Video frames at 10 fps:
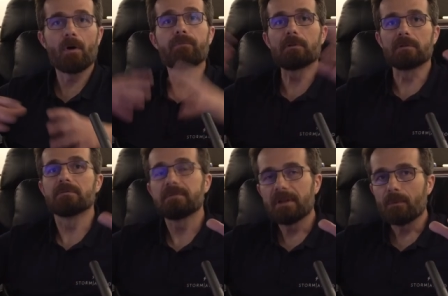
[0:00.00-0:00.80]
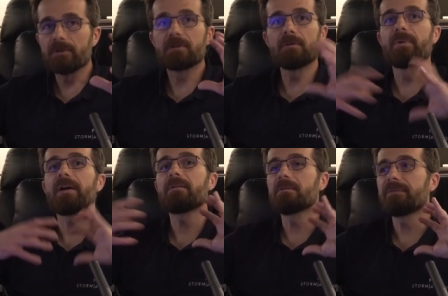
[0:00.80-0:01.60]
overall when you
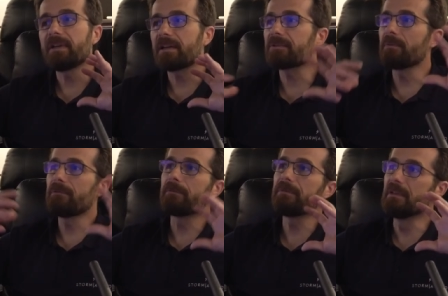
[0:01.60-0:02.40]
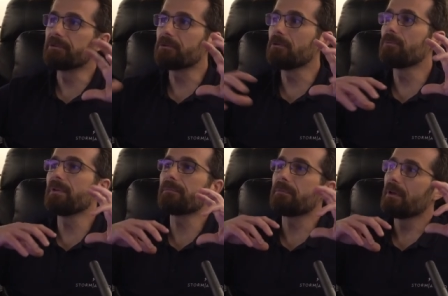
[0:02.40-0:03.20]
combine all of that with the filter,
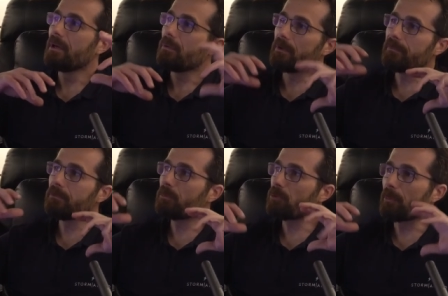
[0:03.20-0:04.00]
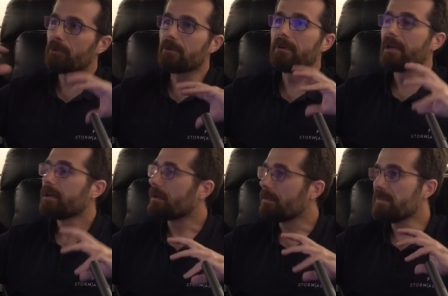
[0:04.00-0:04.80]
with, with the proper
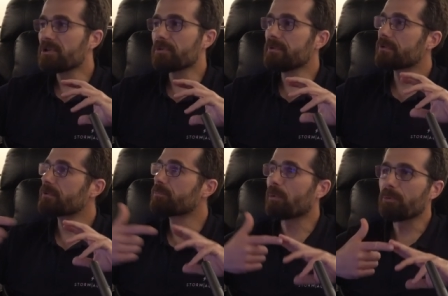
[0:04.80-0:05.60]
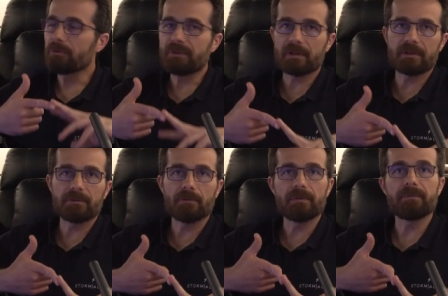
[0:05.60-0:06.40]
uh, measurements, proper
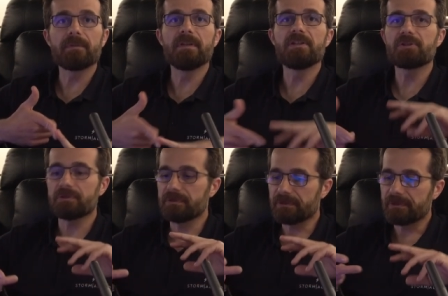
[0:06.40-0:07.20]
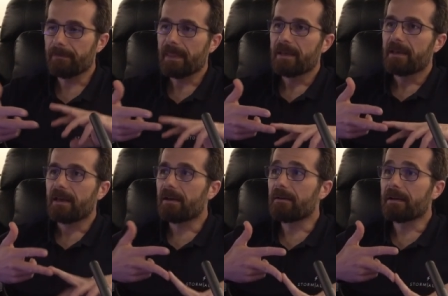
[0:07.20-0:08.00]
target curve definitions,
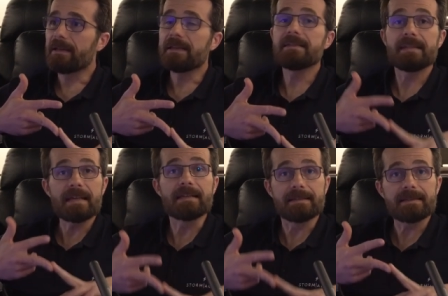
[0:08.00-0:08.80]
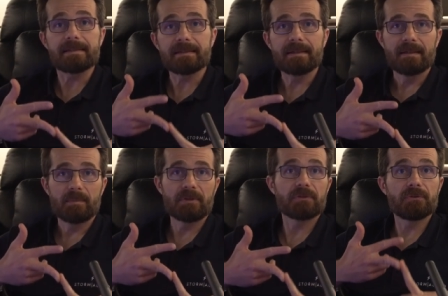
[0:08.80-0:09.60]
uh, and in the end,
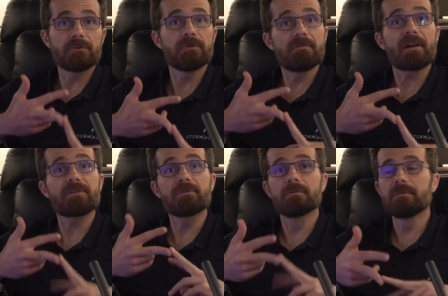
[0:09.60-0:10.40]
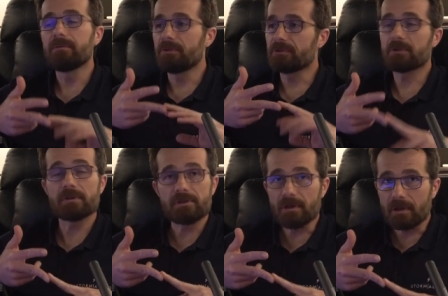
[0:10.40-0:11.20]
because the Dirac tool does a
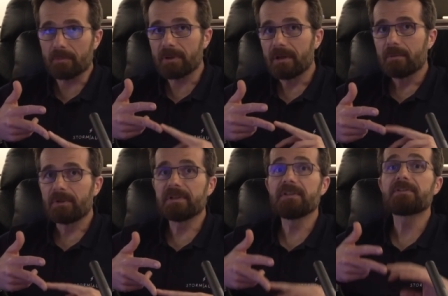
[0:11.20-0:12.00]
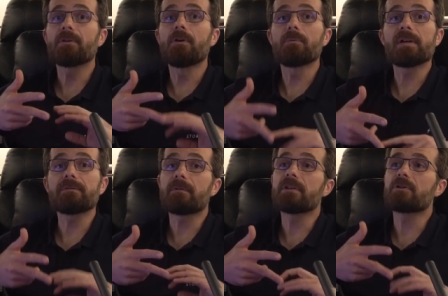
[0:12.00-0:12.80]
good job, but it is
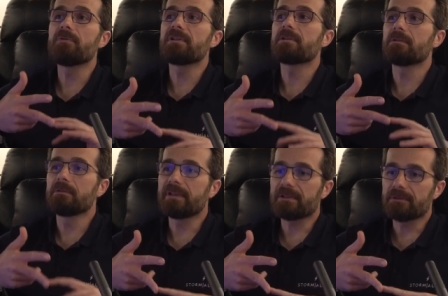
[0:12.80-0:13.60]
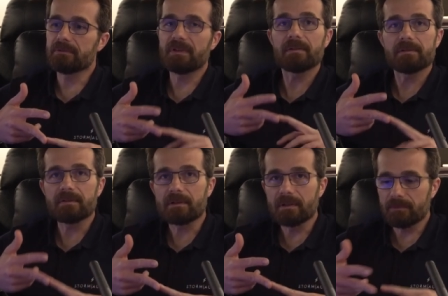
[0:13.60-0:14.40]
always very critical that you take the
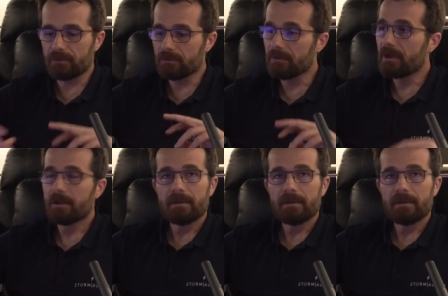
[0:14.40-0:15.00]
time to